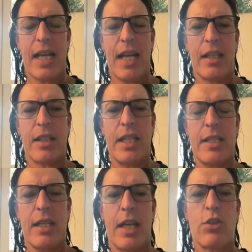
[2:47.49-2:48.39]
and the
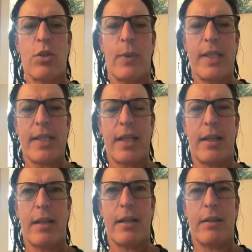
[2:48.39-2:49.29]
international ones
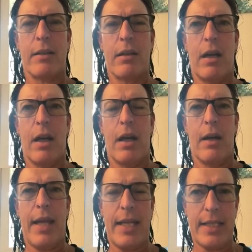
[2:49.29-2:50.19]
are
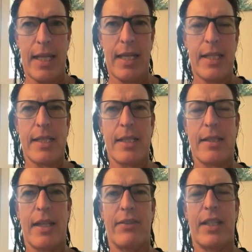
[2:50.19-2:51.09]
8 days,
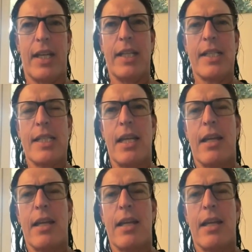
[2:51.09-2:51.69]
7 nights.